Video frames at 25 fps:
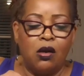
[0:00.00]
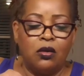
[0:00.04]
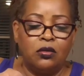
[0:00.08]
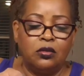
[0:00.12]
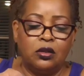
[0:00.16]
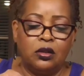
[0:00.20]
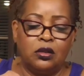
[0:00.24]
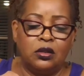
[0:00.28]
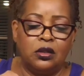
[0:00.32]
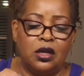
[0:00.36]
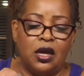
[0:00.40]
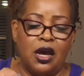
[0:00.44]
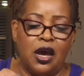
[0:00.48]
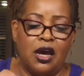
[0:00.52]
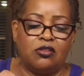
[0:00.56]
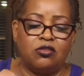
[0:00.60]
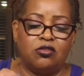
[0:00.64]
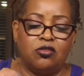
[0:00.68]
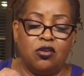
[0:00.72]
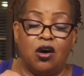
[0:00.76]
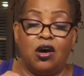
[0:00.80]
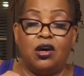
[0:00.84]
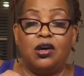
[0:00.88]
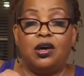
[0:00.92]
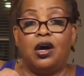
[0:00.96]
No, he asked
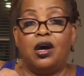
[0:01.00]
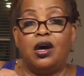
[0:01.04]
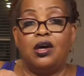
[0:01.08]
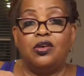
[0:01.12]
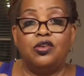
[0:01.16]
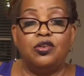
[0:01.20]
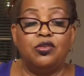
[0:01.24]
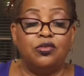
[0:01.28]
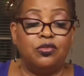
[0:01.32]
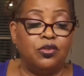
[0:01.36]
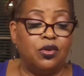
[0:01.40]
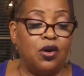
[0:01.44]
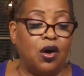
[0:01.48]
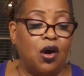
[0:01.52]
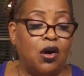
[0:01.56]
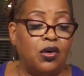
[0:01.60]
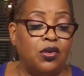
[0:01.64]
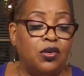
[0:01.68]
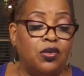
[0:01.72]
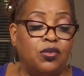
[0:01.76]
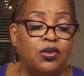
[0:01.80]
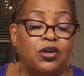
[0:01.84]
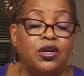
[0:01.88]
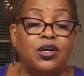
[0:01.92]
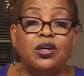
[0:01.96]
her, are
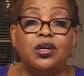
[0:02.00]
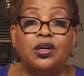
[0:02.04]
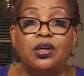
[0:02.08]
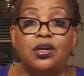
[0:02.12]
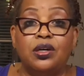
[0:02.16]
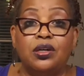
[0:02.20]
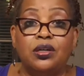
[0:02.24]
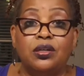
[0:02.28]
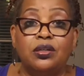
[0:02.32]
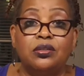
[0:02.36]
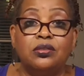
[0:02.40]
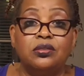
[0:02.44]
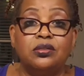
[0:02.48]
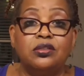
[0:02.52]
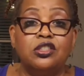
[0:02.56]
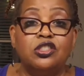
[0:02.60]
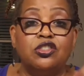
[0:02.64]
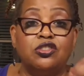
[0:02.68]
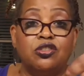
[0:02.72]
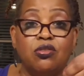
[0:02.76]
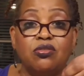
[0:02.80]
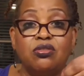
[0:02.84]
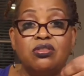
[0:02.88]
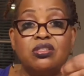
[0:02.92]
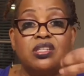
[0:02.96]
you good?
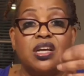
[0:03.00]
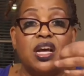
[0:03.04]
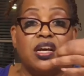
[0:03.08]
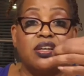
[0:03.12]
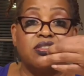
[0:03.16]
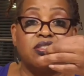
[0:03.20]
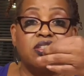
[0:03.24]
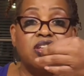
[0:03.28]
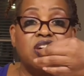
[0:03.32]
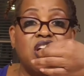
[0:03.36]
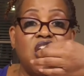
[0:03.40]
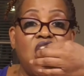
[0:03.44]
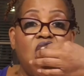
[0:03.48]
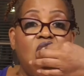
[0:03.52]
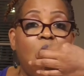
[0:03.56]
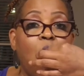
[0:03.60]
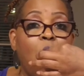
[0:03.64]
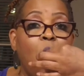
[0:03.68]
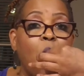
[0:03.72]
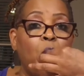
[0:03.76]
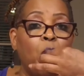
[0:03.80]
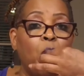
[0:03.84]
Is your sex good?